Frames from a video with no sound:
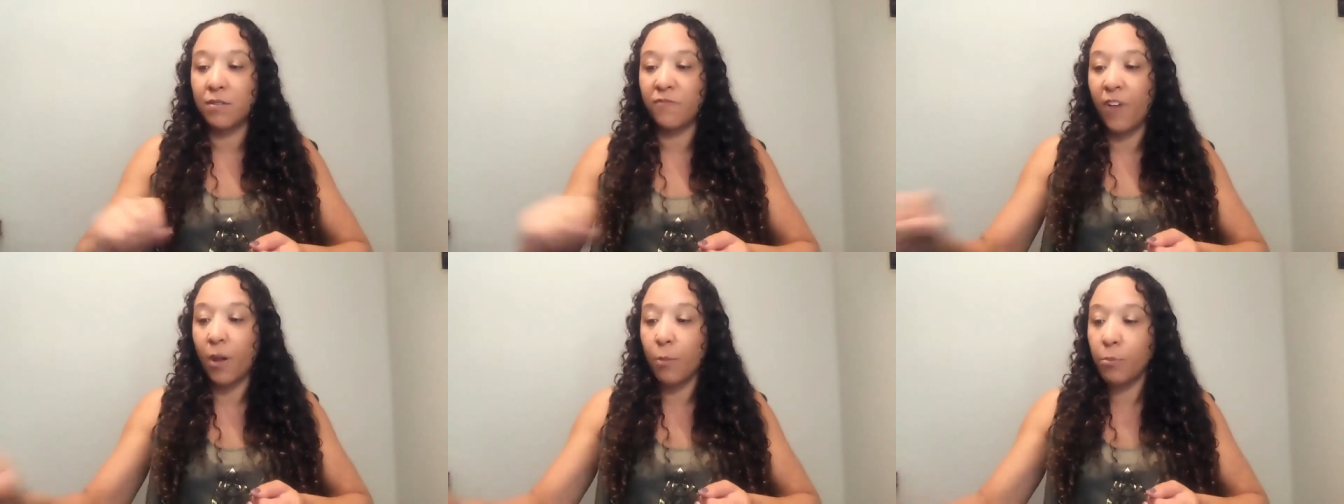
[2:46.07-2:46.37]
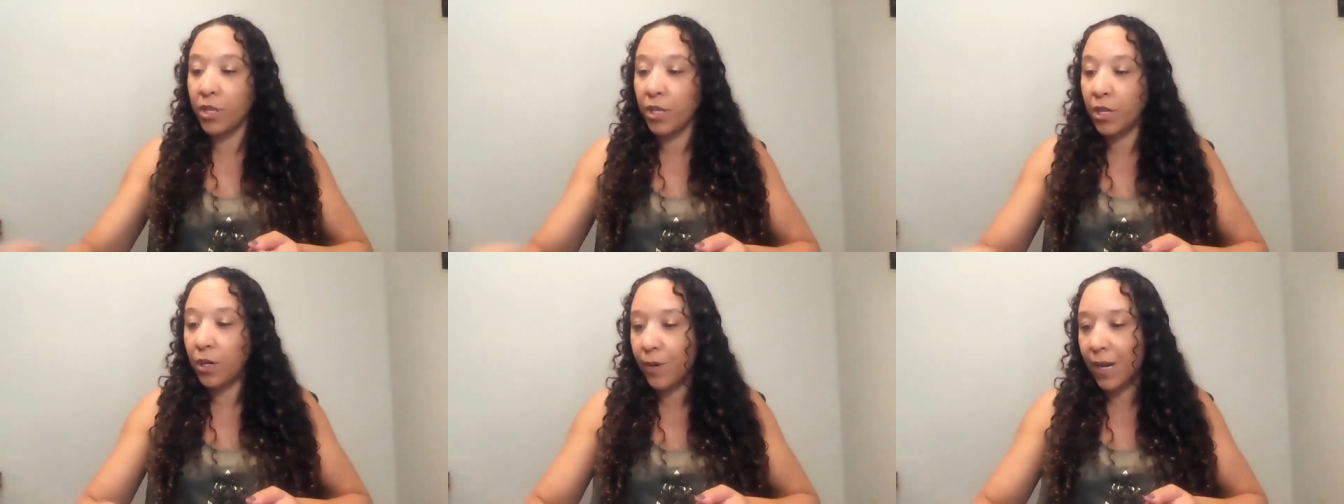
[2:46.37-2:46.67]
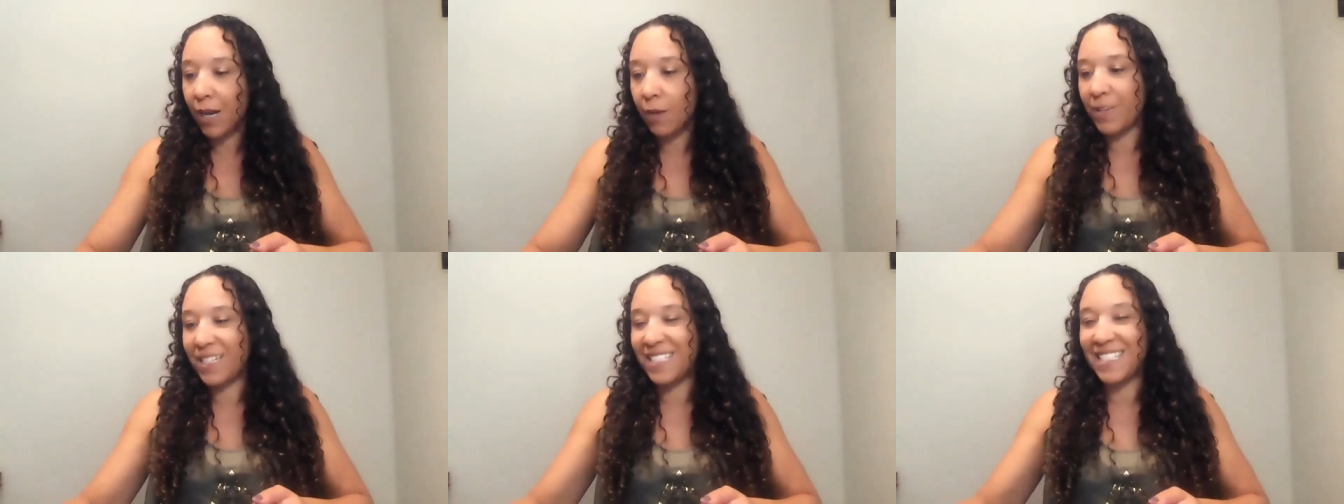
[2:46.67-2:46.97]
fumbling
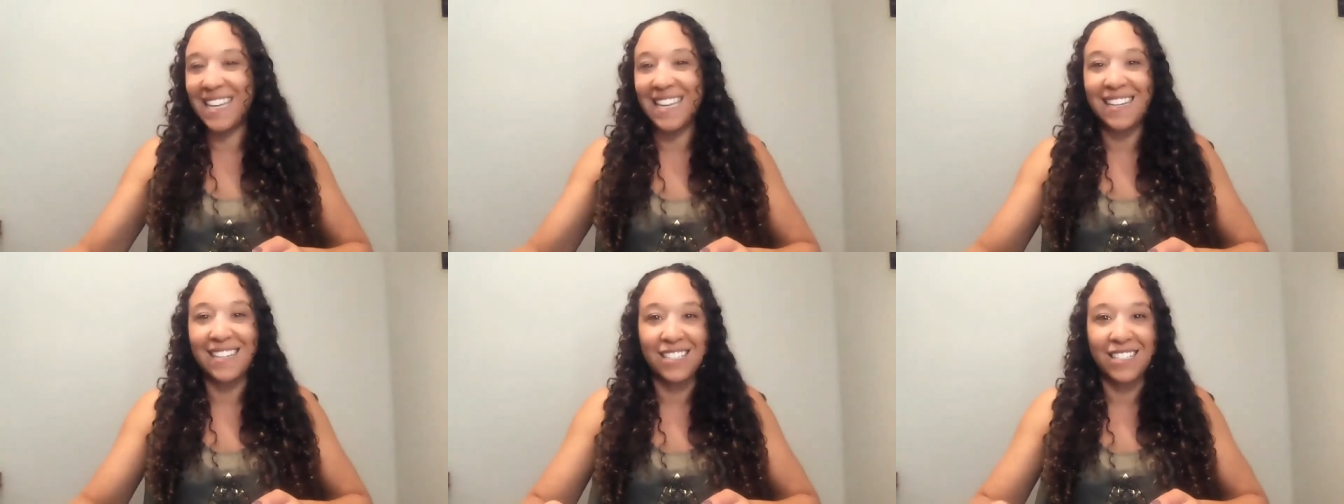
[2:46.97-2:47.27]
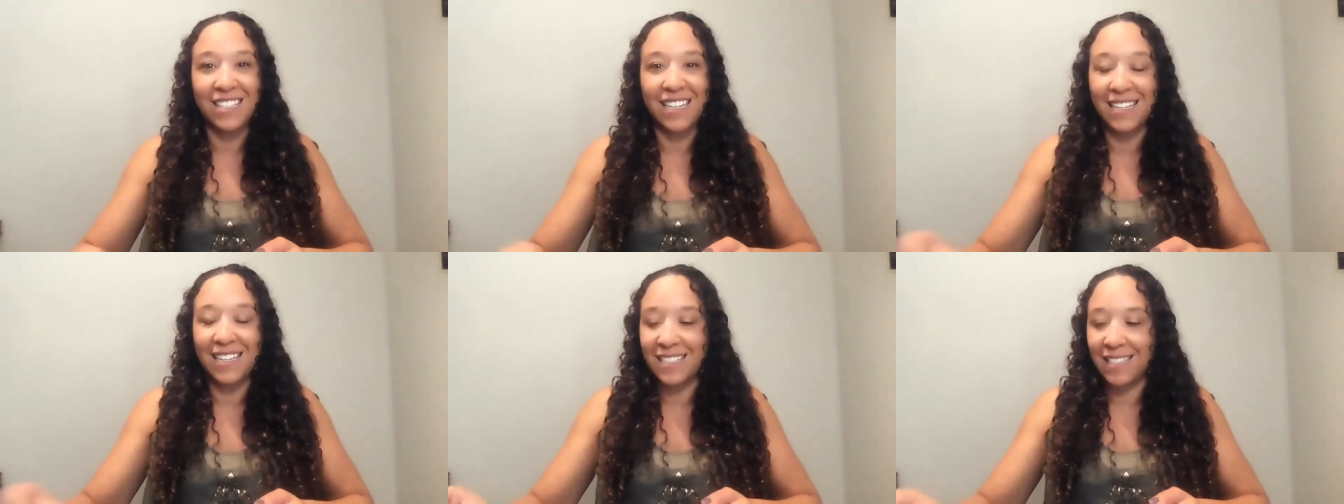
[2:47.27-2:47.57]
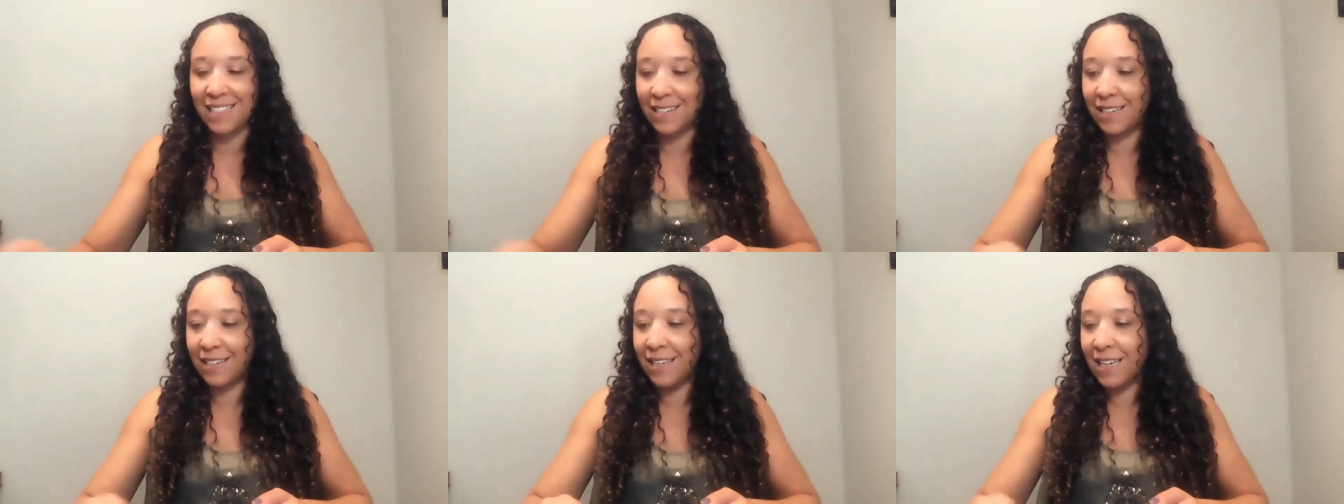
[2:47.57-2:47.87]
around with data
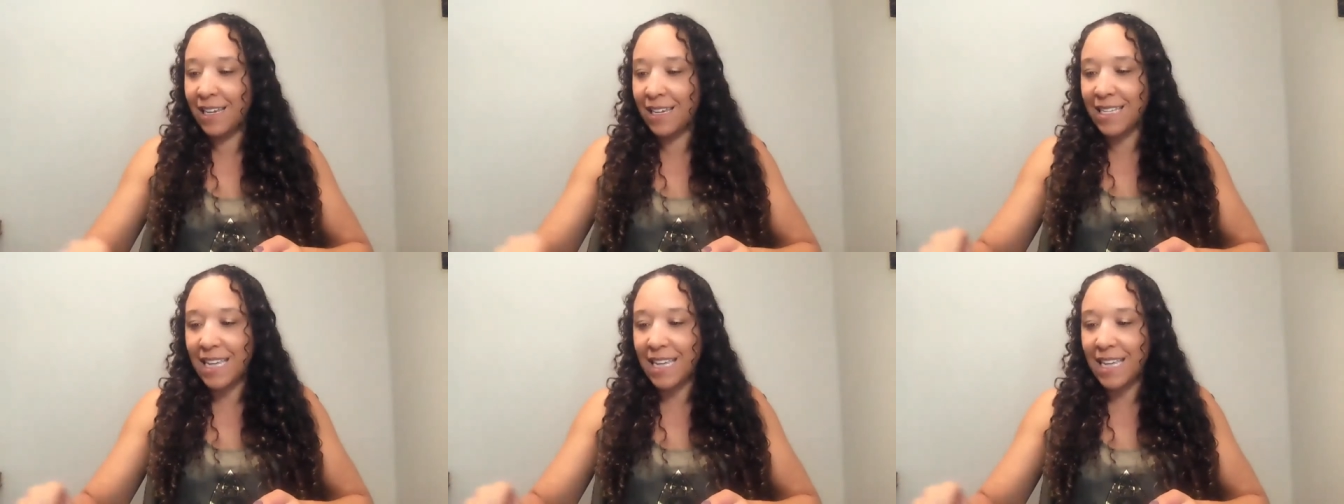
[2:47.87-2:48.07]
sheets and